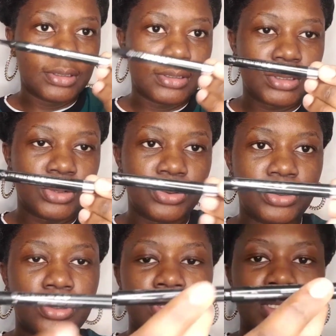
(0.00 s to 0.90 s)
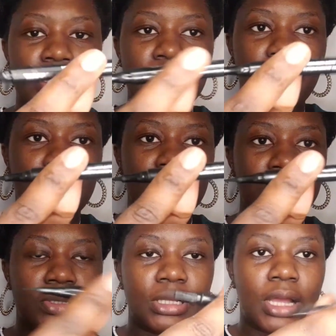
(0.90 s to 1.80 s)
so this is how it
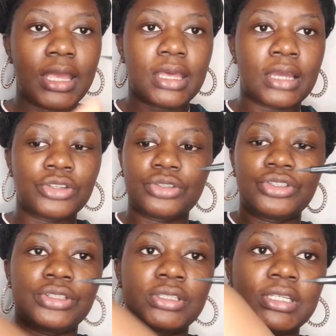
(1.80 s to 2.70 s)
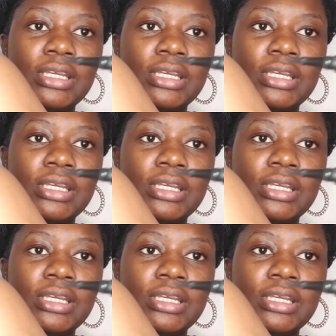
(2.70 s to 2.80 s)
looks like, and you could just